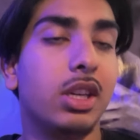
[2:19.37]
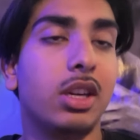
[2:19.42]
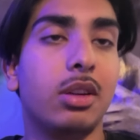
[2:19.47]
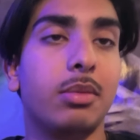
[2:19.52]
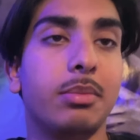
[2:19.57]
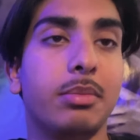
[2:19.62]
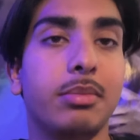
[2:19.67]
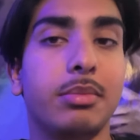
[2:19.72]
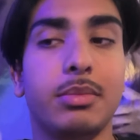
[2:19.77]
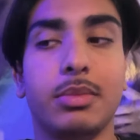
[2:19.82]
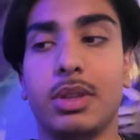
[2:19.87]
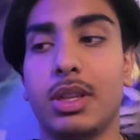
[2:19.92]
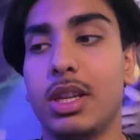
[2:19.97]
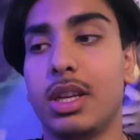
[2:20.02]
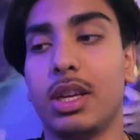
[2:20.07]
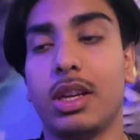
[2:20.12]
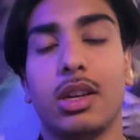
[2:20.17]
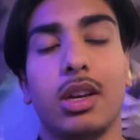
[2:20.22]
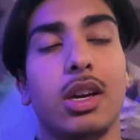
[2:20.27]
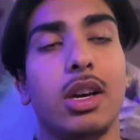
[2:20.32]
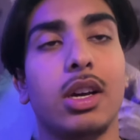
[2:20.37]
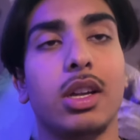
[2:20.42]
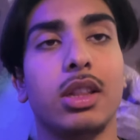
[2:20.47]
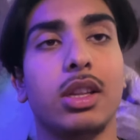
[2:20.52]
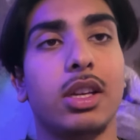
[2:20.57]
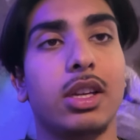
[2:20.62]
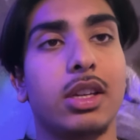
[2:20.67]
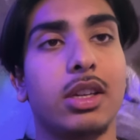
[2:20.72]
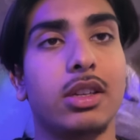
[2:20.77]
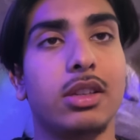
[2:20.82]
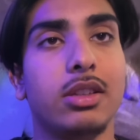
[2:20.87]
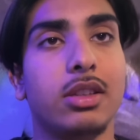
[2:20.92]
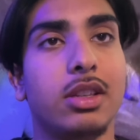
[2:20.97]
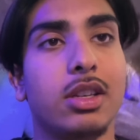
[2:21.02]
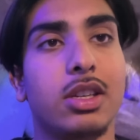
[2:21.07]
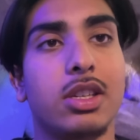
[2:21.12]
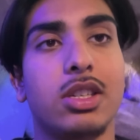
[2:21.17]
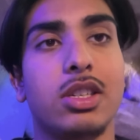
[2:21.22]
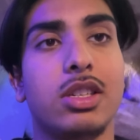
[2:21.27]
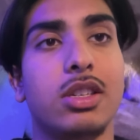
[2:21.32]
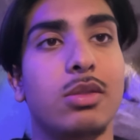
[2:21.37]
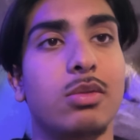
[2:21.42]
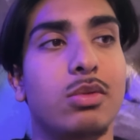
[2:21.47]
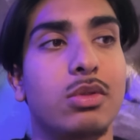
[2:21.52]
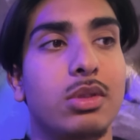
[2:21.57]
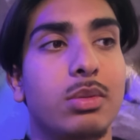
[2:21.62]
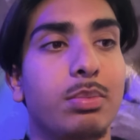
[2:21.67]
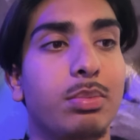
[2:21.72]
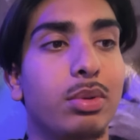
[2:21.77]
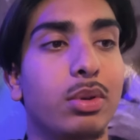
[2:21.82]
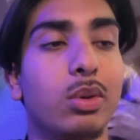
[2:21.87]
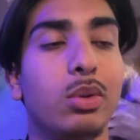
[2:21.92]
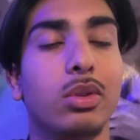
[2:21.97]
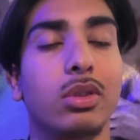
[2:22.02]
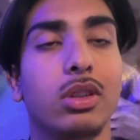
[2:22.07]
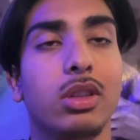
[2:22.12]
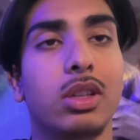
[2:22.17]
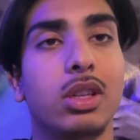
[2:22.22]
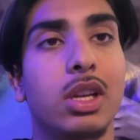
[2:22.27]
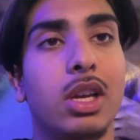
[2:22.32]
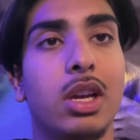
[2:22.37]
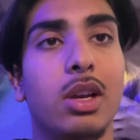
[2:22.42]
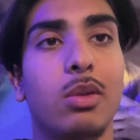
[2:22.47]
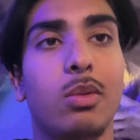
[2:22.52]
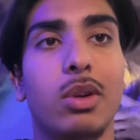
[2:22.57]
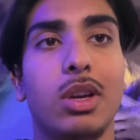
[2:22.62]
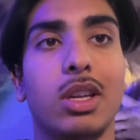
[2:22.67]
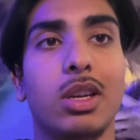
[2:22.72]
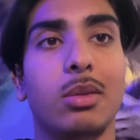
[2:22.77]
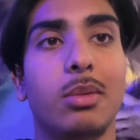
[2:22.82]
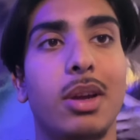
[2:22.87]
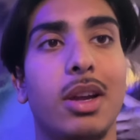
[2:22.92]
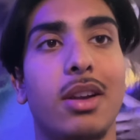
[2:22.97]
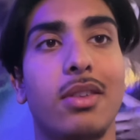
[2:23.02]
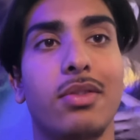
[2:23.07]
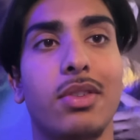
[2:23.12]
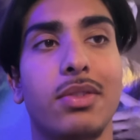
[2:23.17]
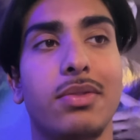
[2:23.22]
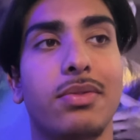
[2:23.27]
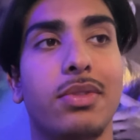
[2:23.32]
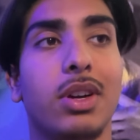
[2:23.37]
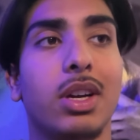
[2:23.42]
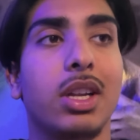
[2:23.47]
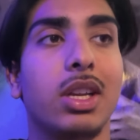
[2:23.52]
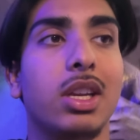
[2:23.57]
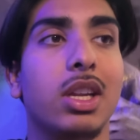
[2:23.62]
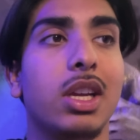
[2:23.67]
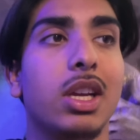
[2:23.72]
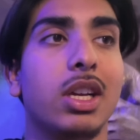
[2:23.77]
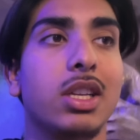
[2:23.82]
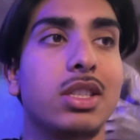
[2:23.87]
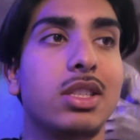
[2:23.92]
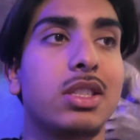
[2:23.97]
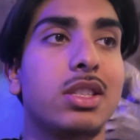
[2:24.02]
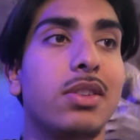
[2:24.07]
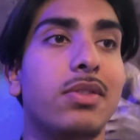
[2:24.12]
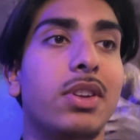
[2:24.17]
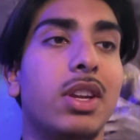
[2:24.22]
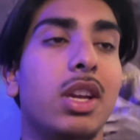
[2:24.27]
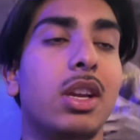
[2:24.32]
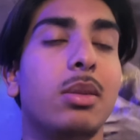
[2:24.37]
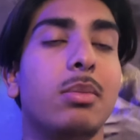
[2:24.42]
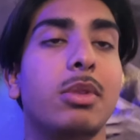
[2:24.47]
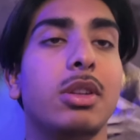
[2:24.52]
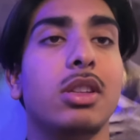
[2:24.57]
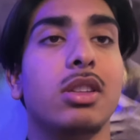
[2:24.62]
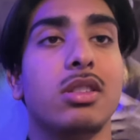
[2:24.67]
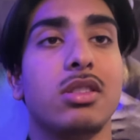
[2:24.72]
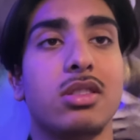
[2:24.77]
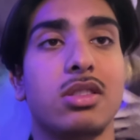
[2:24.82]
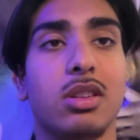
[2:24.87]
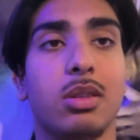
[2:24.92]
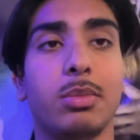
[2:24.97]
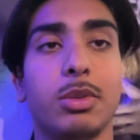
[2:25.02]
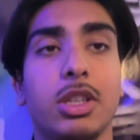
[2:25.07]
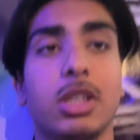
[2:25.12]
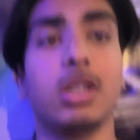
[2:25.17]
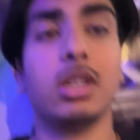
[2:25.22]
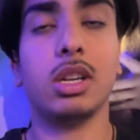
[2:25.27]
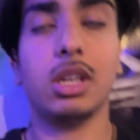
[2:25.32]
And I'm thank God, like that shit was brutal waking up every fucking day at 7 a.m. in the summer.